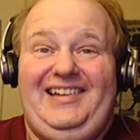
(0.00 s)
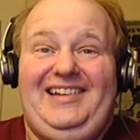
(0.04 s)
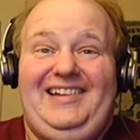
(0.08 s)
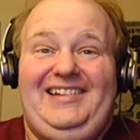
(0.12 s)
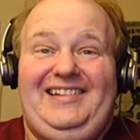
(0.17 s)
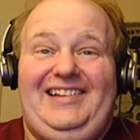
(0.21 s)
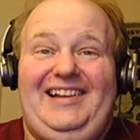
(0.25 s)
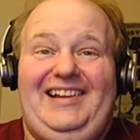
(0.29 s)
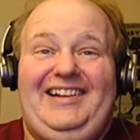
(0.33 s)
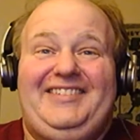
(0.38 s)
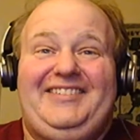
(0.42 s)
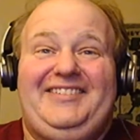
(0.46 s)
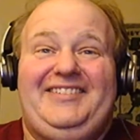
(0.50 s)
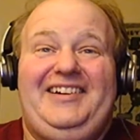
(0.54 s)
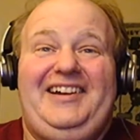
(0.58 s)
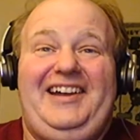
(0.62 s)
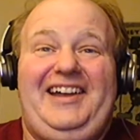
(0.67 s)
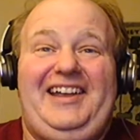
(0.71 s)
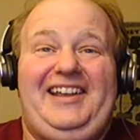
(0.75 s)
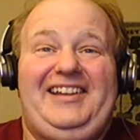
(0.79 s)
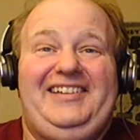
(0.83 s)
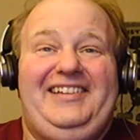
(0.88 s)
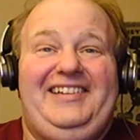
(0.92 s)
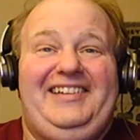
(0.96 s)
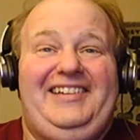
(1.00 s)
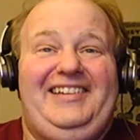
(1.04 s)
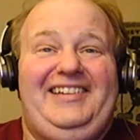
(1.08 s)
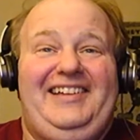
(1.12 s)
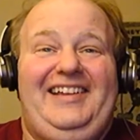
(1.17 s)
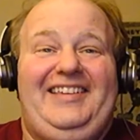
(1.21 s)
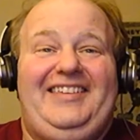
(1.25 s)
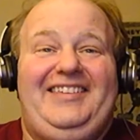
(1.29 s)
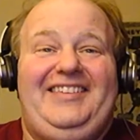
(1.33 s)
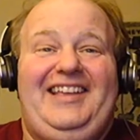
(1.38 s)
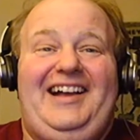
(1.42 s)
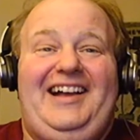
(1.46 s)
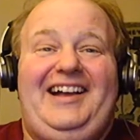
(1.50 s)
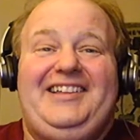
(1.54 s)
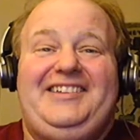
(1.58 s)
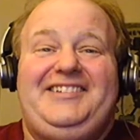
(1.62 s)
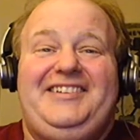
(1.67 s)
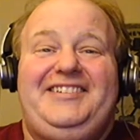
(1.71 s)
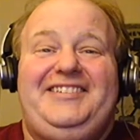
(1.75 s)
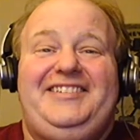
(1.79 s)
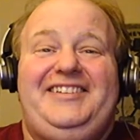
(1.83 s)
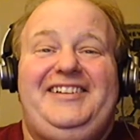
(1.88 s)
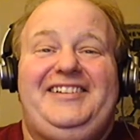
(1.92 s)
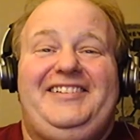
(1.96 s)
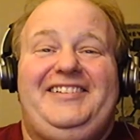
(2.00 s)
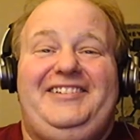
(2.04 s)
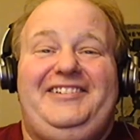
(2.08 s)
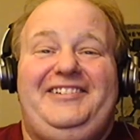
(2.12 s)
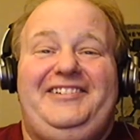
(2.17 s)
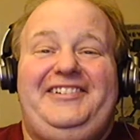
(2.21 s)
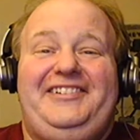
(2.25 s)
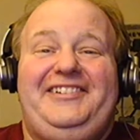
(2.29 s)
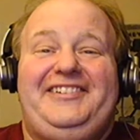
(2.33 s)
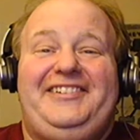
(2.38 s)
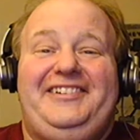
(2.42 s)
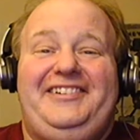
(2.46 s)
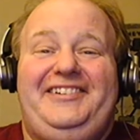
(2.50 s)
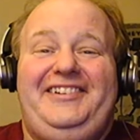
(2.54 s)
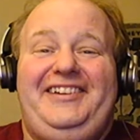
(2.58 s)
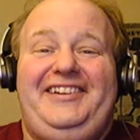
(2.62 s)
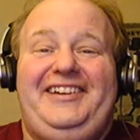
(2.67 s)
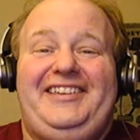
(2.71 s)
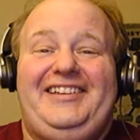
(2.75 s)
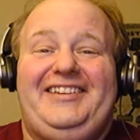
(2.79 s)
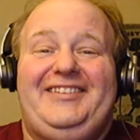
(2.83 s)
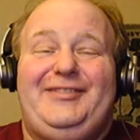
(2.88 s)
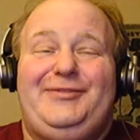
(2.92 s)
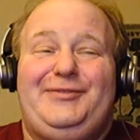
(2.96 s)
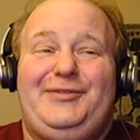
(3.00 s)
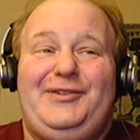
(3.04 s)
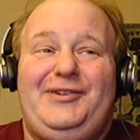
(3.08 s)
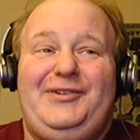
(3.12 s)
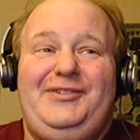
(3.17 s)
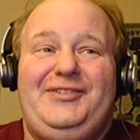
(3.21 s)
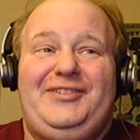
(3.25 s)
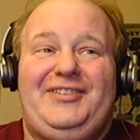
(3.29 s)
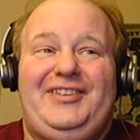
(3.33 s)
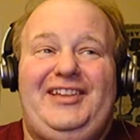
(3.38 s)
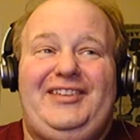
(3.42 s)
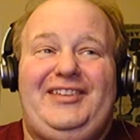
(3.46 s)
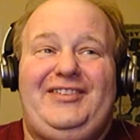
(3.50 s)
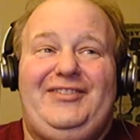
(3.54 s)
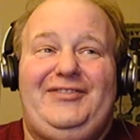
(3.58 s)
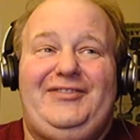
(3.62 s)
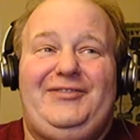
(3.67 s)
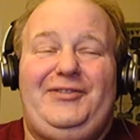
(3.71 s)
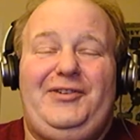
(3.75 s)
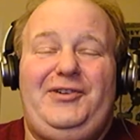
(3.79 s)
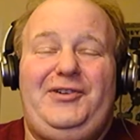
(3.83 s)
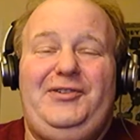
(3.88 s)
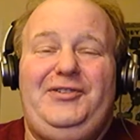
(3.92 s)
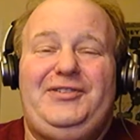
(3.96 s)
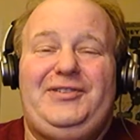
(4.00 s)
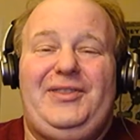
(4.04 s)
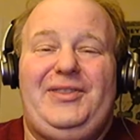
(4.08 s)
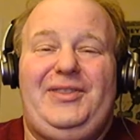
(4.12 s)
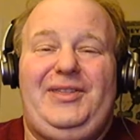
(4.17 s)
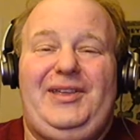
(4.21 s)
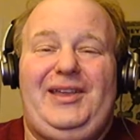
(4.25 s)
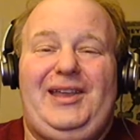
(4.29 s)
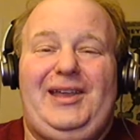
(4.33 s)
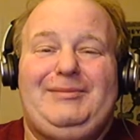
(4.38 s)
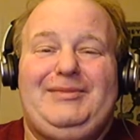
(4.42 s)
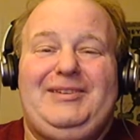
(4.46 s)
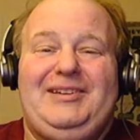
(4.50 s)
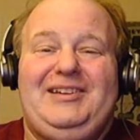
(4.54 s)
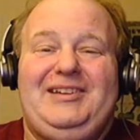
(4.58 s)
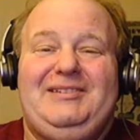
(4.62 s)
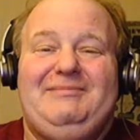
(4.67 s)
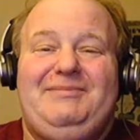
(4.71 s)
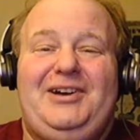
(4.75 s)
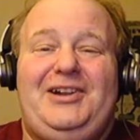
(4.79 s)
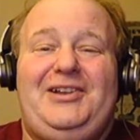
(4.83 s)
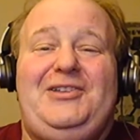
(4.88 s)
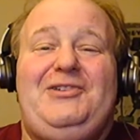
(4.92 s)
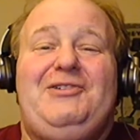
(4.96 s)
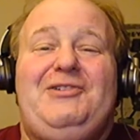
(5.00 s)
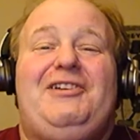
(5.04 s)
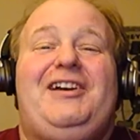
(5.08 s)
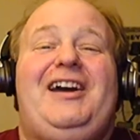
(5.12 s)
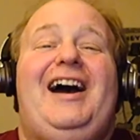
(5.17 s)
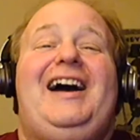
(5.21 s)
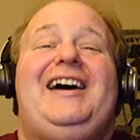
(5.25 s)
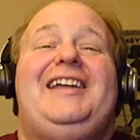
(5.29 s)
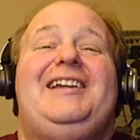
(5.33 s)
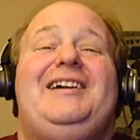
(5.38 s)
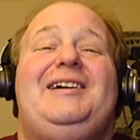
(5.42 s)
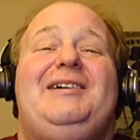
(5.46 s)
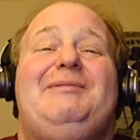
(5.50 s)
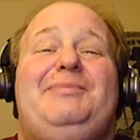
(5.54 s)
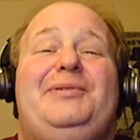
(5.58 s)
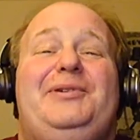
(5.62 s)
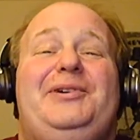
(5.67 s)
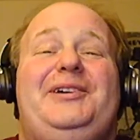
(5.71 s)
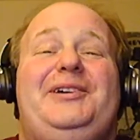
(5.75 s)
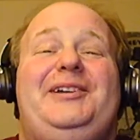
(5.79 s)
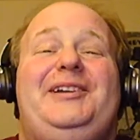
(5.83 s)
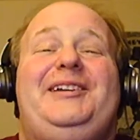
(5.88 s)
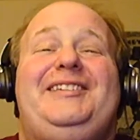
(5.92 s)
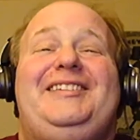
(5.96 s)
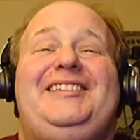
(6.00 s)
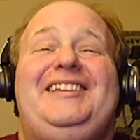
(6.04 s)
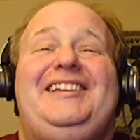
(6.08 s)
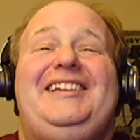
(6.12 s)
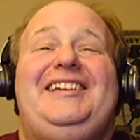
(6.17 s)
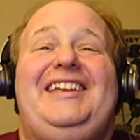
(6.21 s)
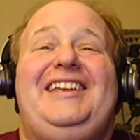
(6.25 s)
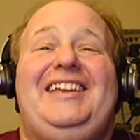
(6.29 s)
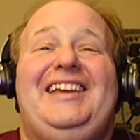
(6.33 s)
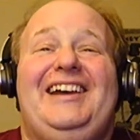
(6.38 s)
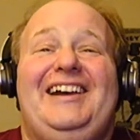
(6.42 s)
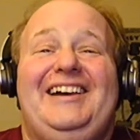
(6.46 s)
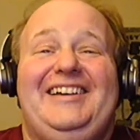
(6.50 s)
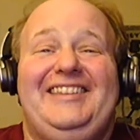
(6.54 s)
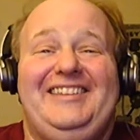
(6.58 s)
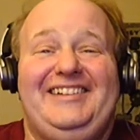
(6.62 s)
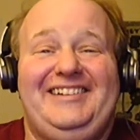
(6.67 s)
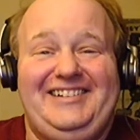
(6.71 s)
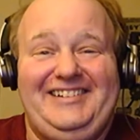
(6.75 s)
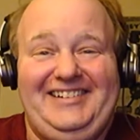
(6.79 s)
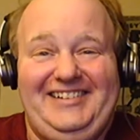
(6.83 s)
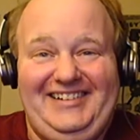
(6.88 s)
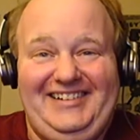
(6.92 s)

That's right. It's not just a cool toy that's frozen themed, but you gotta put it together.